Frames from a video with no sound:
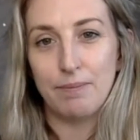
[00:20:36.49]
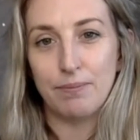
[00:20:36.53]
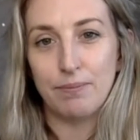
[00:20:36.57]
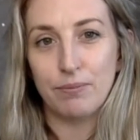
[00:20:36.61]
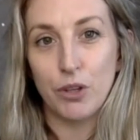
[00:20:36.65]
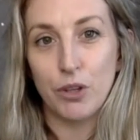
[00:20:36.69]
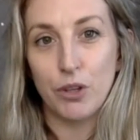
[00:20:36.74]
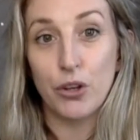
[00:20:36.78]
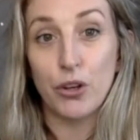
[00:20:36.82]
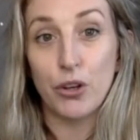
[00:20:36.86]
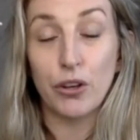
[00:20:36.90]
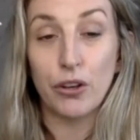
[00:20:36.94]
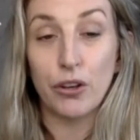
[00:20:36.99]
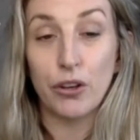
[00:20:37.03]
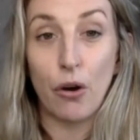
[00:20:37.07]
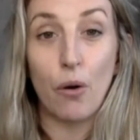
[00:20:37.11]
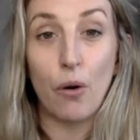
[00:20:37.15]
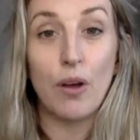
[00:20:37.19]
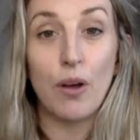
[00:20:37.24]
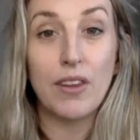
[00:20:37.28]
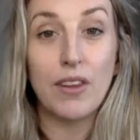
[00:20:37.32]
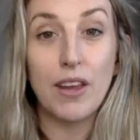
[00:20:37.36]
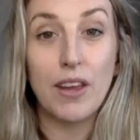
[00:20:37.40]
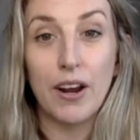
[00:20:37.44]
you can go
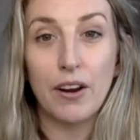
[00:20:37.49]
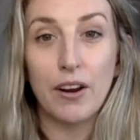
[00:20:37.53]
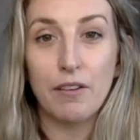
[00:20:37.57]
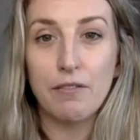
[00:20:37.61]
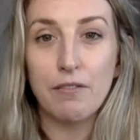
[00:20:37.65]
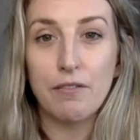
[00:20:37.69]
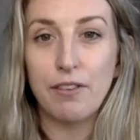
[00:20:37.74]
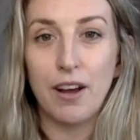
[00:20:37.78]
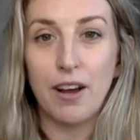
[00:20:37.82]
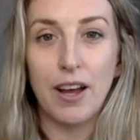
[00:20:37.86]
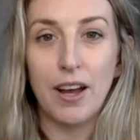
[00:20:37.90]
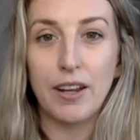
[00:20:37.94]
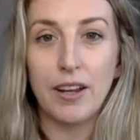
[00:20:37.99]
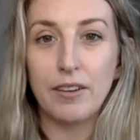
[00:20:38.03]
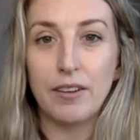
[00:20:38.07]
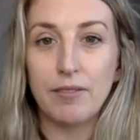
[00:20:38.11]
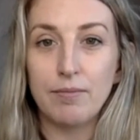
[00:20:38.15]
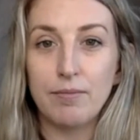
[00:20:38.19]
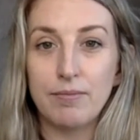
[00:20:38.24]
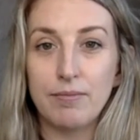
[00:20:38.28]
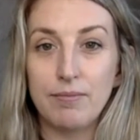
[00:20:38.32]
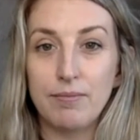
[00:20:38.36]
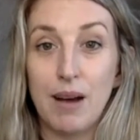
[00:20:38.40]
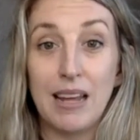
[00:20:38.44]
on there and find
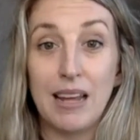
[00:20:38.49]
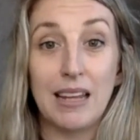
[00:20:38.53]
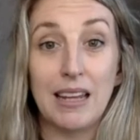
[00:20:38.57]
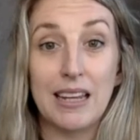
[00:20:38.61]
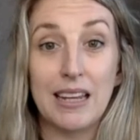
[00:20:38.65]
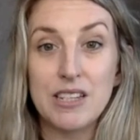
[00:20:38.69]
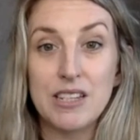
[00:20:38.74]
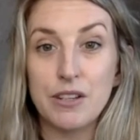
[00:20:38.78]
my link